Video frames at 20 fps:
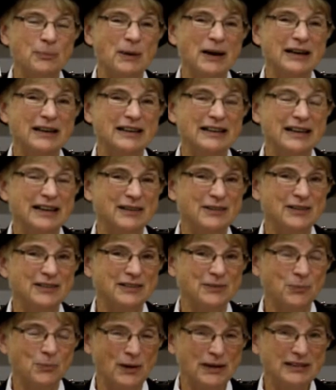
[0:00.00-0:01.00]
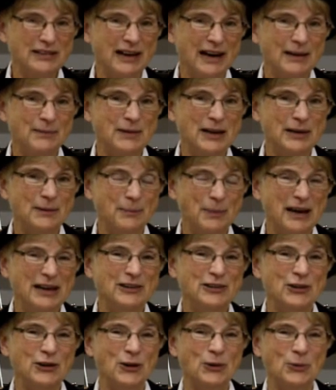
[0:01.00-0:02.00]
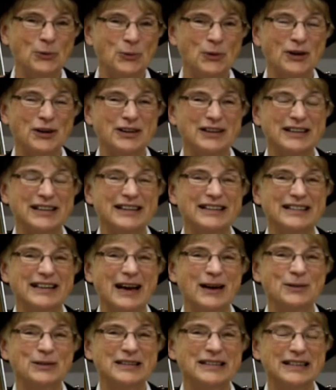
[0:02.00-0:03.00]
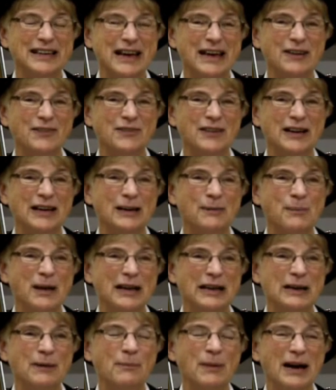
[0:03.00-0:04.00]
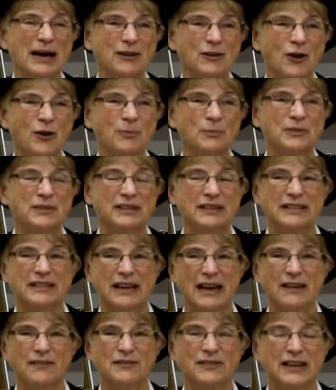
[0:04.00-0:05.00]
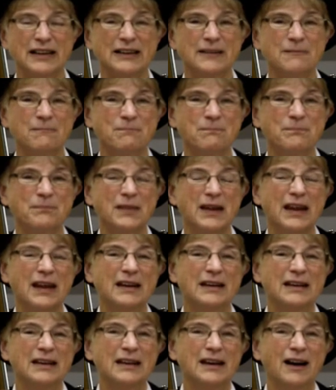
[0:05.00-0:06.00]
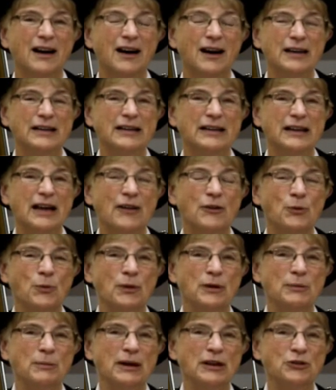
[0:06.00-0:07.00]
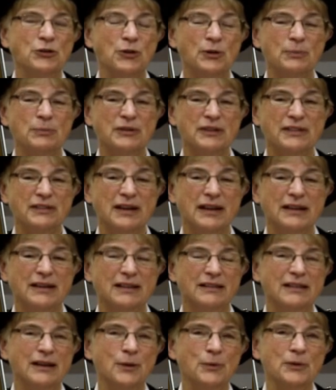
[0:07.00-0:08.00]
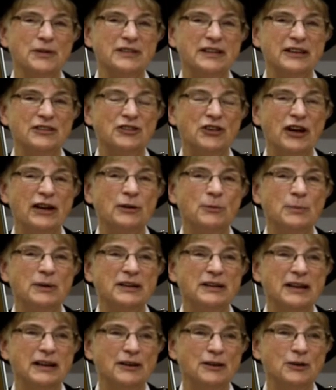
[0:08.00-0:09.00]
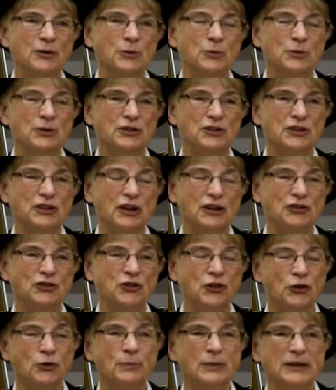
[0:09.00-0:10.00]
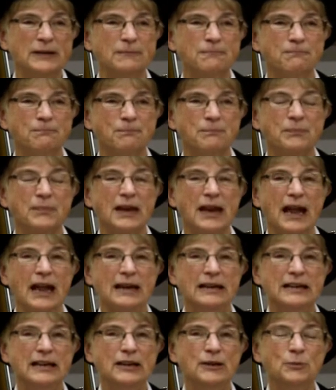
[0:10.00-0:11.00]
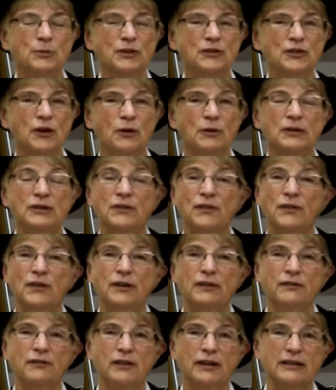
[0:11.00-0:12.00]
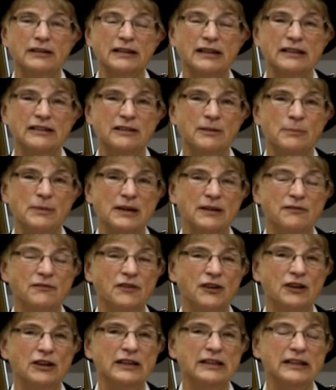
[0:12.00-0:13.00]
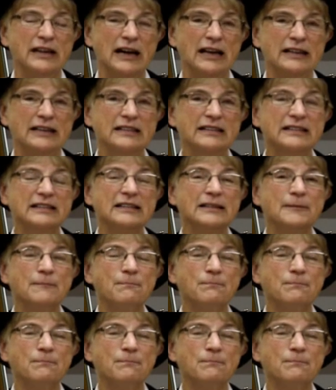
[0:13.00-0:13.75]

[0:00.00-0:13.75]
But it was one time that it paid to go to work because I was safe and I made it back home safely. On another one of my trips, there was a gentleman there who was a German, and he was always very friendly to me and very nice.